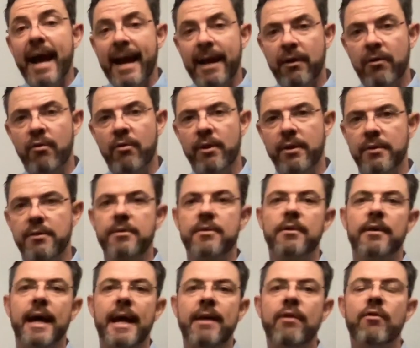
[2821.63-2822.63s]
accurate
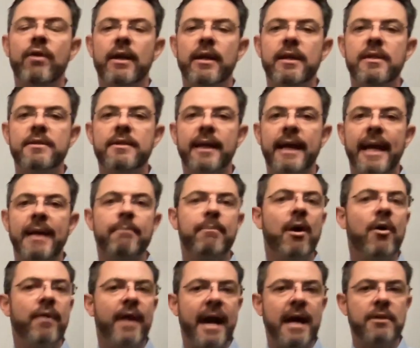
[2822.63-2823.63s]
and realistic at
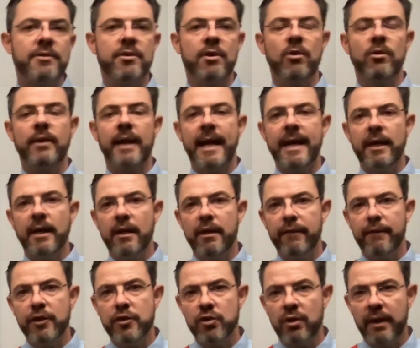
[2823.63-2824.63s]
both household and
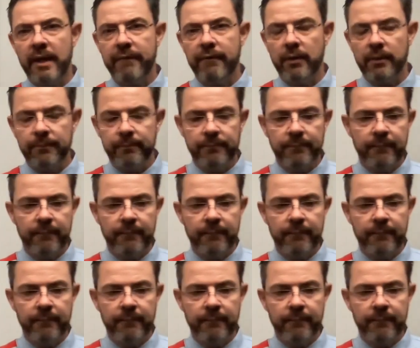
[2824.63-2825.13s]
individual level.